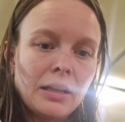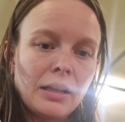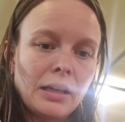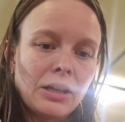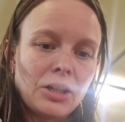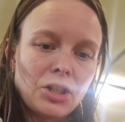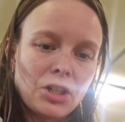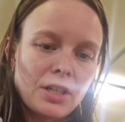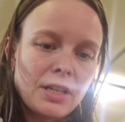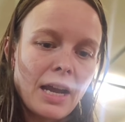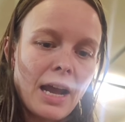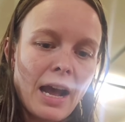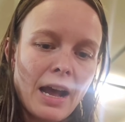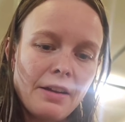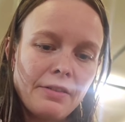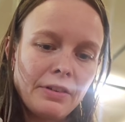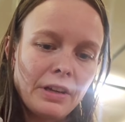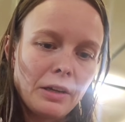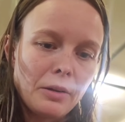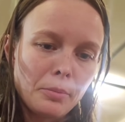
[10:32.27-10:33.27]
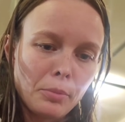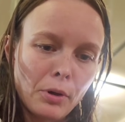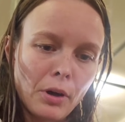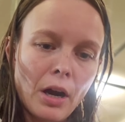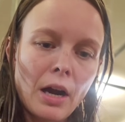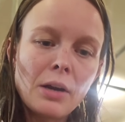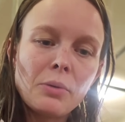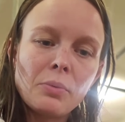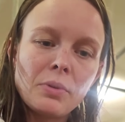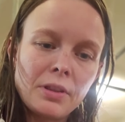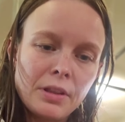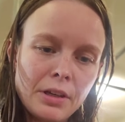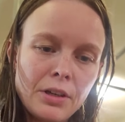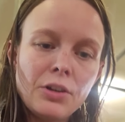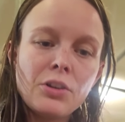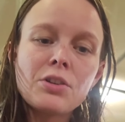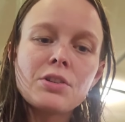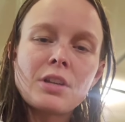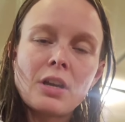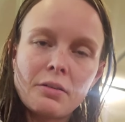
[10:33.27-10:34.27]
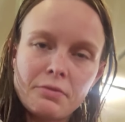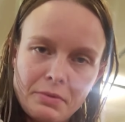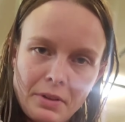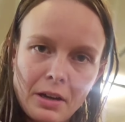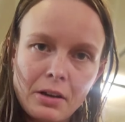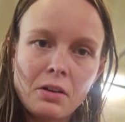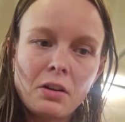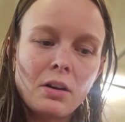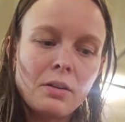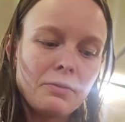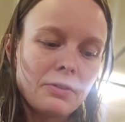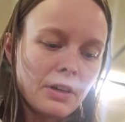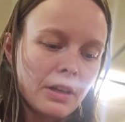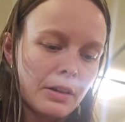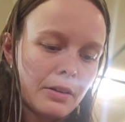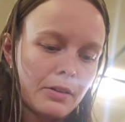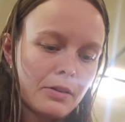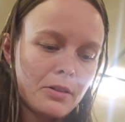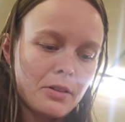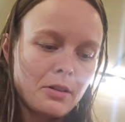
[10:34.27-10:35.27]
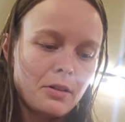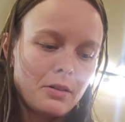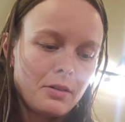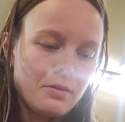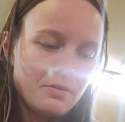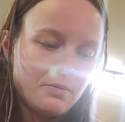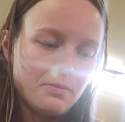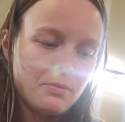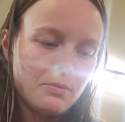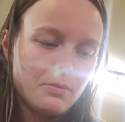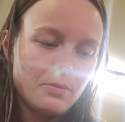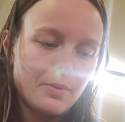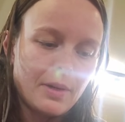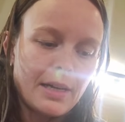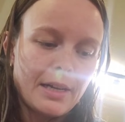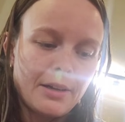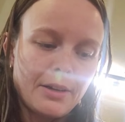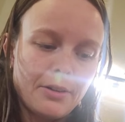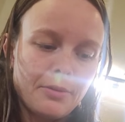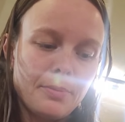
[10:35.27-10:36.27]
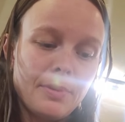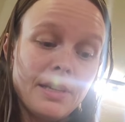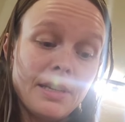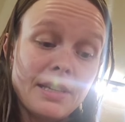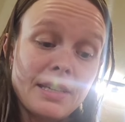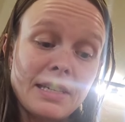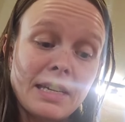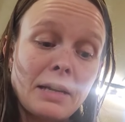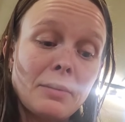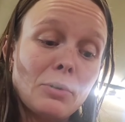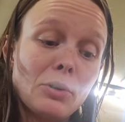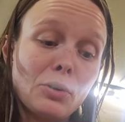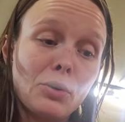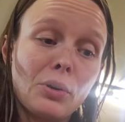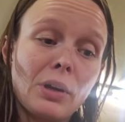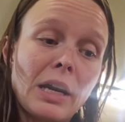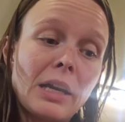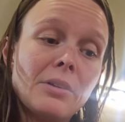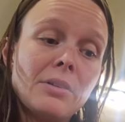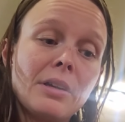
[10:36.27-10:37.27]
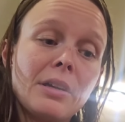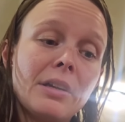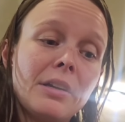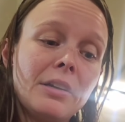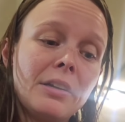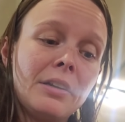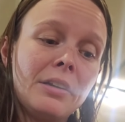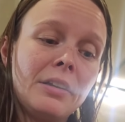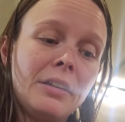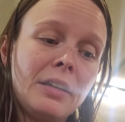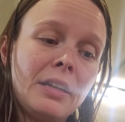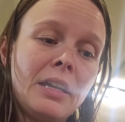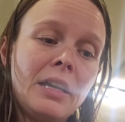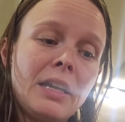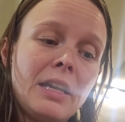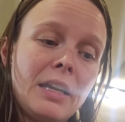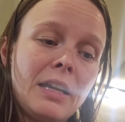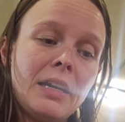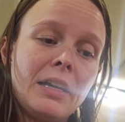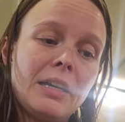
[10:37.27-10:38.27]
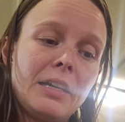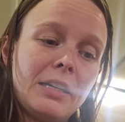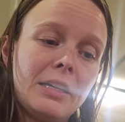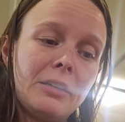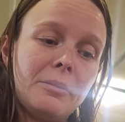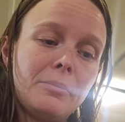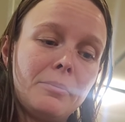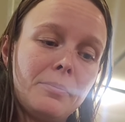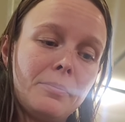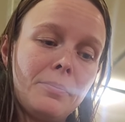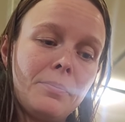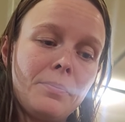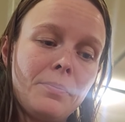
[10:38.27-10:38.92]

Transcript: Like just having pride within yourself, that confidence. Wow, being stable and grounded. Um,